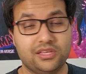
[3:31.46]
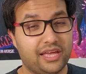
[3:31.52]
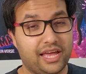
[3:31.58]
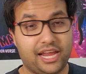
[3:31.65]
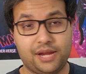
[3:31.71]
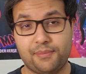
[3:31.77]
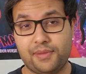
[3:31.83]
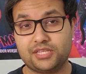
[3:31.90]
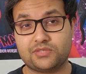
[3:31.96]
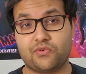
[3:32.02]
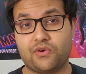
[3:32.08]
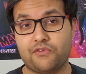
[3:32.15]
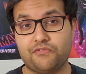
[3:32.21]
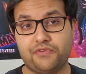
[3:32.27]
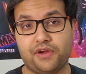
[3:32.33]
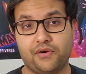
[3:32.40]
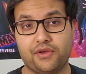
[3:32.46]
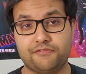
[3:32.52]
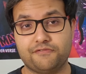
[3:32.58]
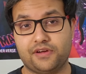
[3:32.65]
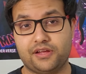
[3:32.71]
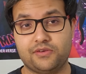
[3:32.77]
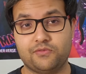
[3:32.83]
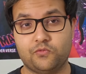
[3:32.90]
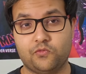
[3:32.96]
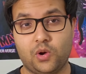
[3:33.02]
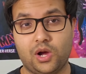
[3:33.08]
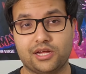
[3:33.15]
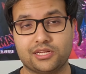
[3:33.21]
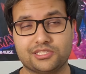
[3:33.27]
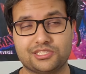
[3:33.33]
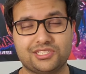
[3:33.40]
and it makes for a very fun
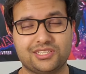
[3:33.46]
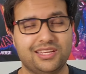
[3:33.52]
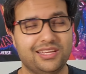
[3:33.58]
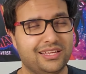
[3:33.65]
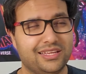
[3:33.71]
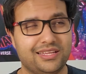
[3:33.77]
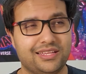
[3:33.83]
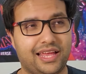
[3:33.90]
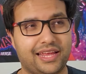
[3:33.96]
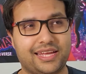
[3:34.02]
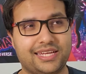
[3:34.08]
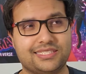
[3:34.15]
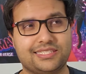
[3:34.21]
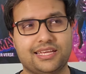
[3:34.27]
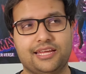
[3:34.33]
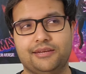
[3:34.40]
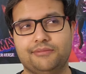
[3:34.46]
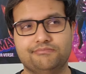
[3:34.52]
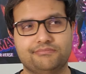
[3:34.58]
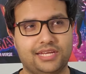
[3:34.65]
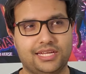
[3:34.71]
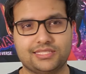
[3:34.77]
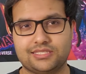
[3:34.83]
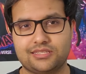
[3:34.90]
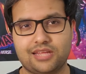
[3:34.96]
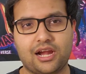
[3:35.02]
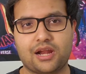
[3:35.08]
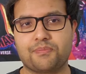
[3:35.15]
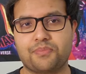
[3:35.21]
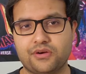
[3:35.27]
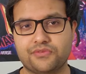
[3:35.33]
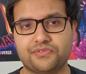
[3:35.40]
watch. Like I said, it's not a
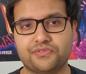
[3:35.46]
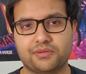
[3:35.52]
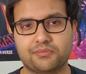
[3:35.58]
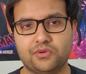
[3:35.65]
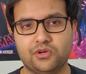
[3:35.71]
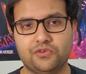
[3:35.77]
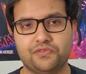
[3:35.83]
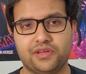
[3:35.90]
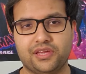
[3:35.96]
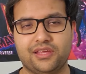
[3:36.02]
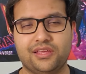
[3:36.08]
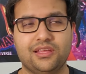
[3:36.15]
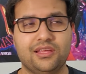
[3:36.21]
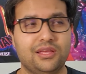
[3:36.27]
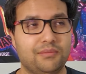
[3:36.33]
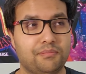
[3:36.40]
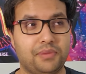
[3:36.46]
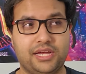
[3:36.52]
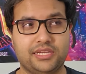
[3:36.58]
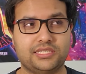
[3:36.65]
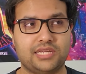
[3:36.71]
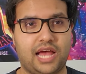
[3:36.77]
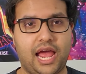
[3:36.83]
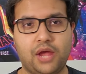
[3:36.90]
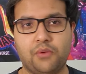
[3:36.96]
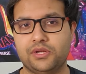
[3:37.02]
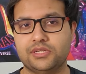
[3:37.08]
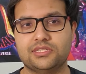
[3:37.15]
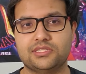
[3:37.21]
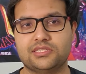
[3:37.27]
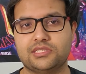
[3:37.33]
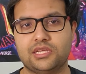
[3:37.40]
perfect movie, but I went
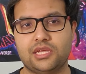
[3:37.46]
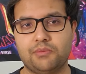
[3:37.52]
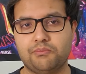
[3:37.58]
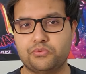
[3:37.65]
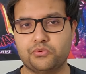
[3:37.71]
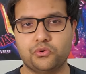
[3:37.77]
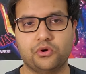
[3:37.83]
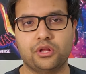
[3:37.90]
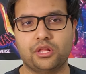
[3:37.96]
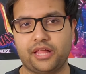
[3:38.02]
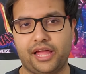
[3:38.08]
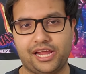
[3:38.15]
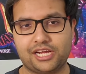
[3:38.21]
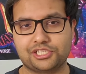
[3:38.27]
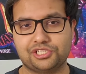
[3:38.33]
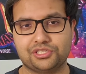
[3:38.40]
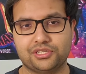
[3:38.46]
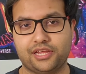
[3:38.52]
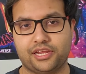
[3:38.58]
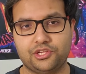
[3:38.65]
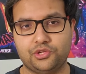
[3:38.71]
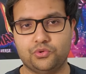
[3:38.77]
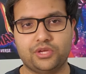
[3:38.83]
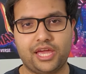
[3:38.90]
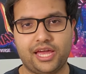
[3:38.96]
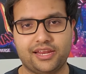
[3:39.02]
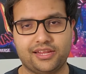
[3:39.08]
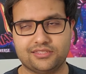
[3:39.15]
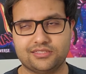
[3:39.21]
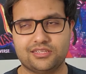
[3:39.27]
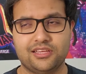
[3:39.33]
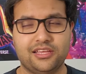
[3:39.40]
to see brutal action and you get
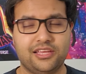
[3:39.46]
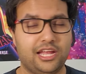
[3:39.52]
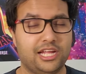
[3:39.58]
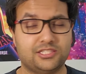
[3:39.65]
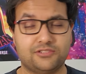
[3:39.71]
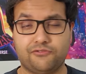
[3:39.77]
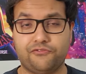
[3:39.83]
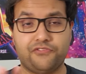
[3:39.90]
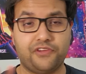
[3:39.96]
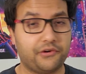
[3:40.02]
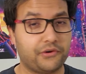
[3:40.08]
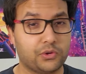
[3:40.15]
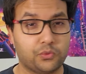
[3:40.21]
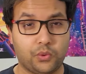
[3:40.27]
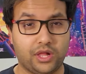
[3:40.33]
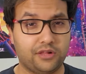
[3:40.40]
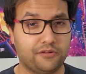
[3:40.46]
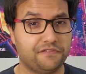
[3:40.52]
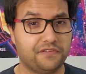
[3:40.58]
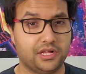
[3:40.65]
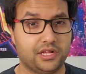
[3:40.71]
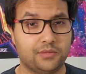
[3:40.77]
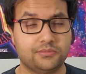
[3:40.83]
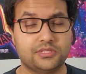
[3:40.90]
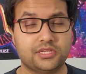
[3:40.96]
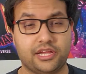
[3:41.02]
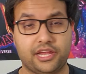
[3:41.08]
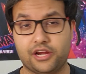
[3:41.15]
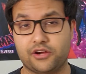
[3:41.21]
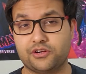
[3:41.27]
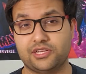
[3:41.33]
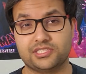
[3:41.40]
it. It's very well filmed.
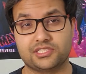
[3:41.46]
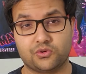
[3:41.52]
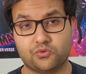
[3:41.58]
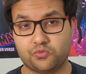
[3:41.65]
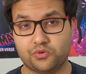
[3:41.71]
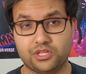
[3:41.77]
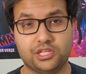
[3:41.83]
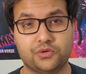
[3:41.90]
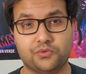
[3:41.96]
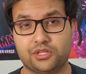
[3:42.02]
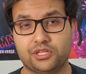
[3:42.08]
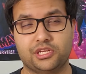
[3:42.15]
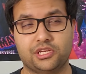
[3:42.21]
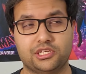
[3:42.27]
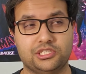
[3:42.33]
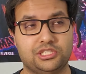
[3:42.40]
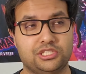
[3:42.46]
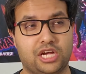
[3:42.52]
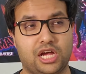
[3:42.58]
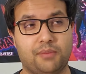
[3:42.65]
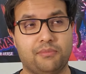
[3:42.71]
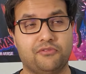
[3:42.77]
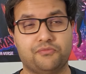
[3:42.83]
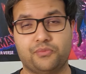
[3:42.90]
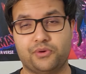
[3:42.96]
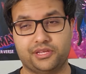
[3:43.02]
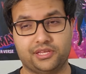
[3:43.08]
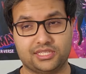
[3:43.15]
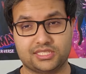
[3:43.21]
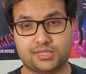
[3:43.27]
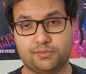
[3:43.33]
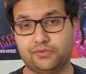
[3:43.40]
Ayer does a really, really good job of
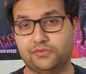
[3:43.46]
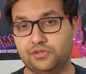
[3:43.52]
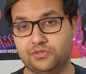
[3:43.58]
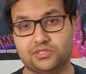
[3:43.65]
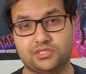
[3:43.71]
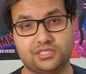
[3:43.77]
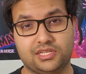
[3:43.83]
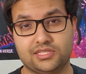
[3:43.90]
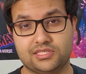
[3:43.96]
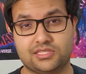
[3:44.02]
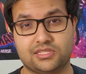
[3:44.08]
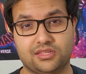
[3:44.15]
bringing some of those scenes to